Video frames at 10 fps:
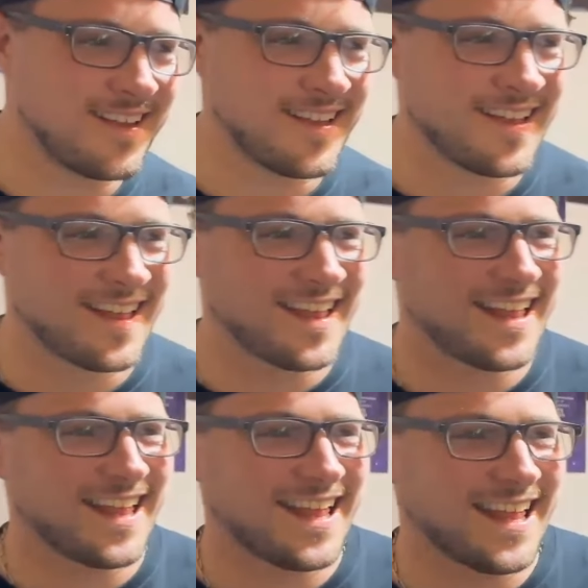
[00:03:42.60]

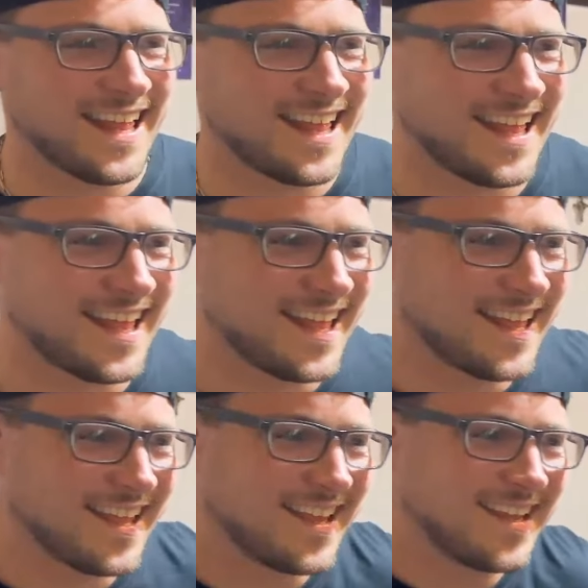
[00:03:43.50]

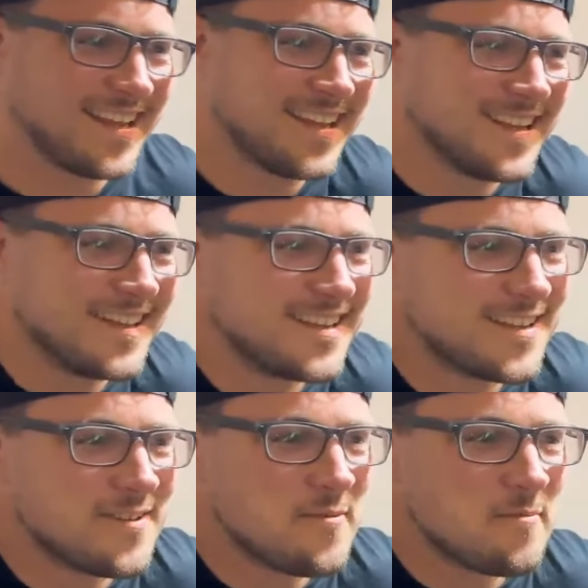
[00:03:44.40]

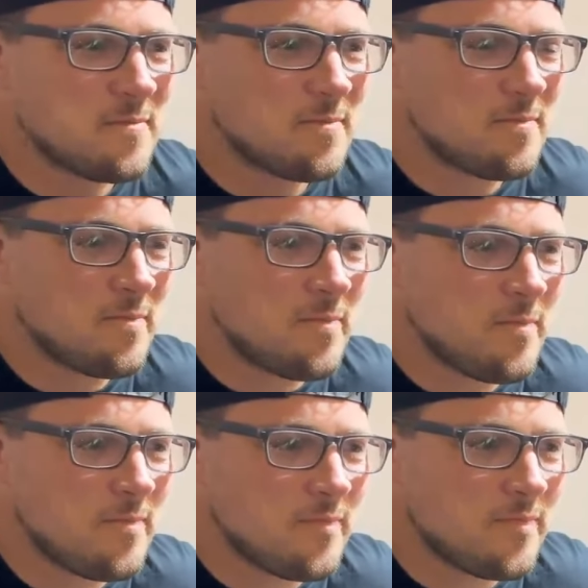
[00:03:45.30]
The person shown says nothing.